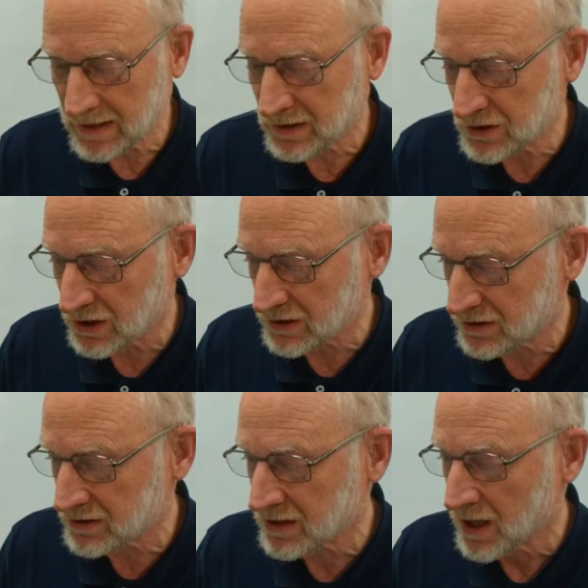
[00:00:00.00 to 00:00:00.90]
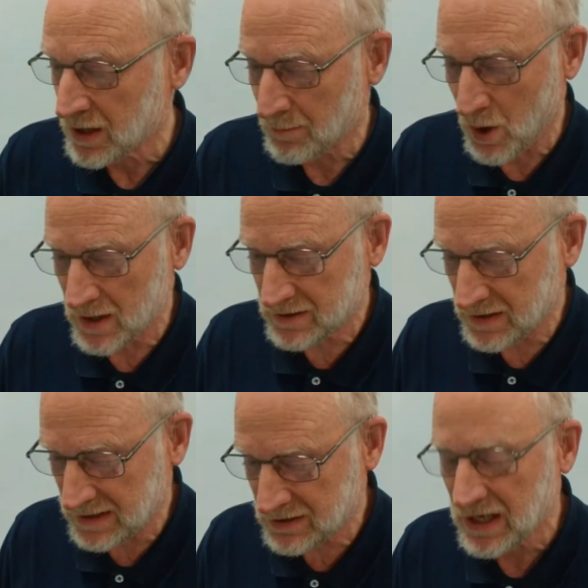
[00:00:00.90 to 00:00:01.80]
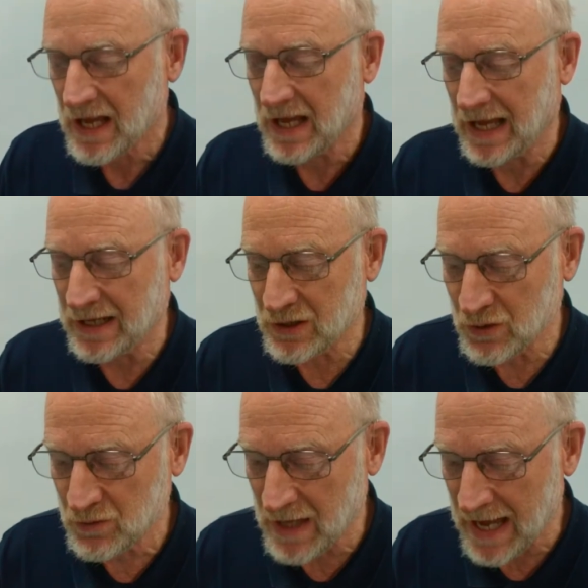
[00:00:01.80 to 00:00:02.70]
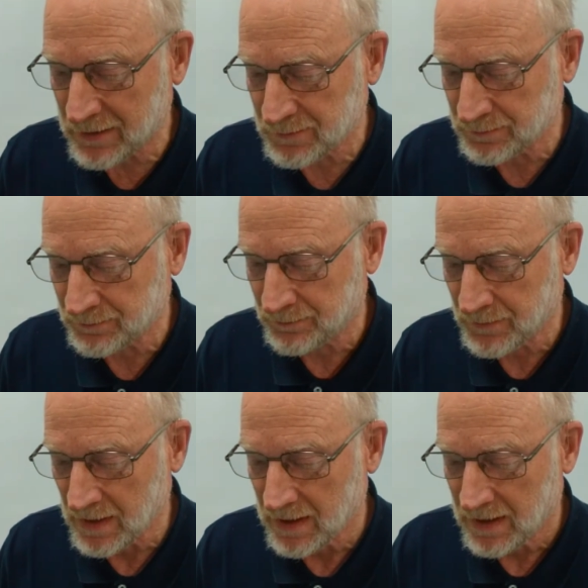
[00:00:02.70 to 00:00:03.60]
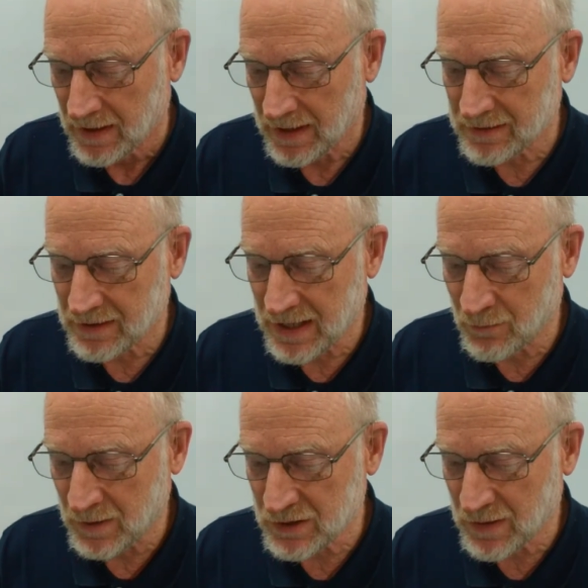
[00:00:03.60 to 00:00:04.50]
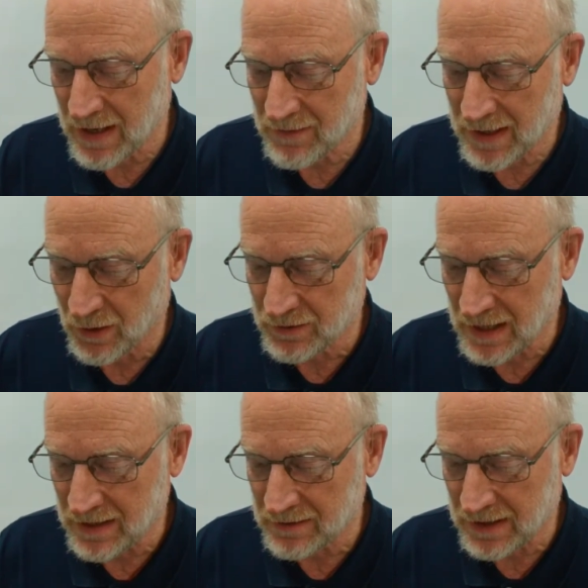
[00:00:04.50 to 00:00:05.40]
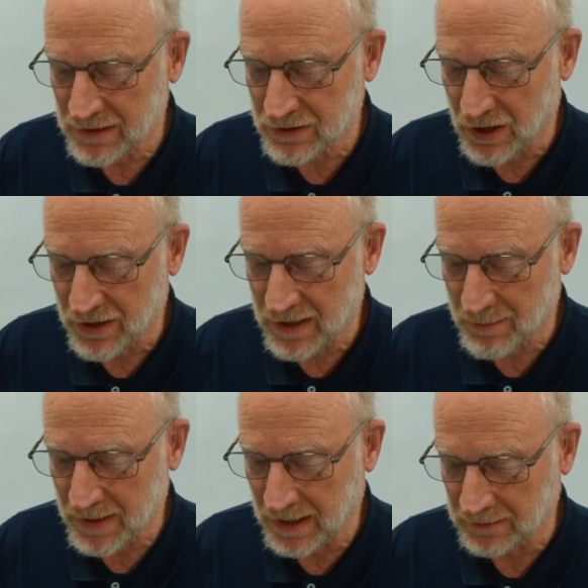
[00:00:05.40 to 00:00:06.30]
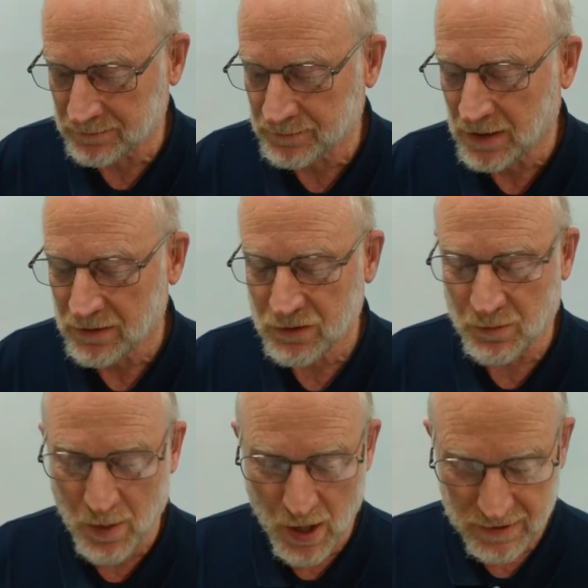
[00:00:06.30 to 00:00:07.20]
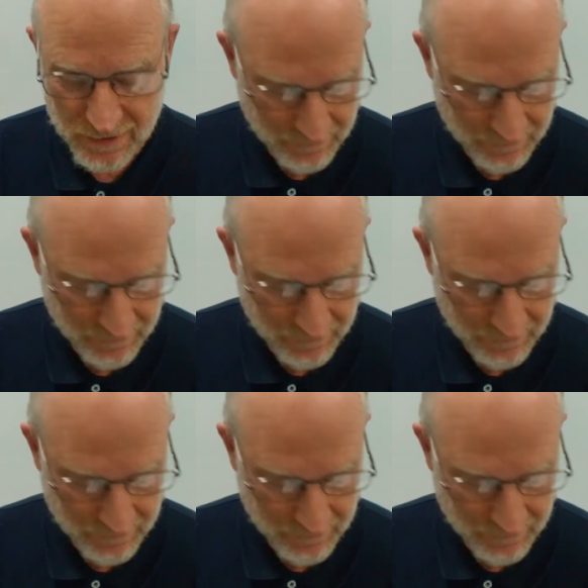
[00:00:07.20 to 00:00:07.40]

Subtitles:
conjunctions. Pause this and do that. And then once you have that all done, then start it up again. So pause.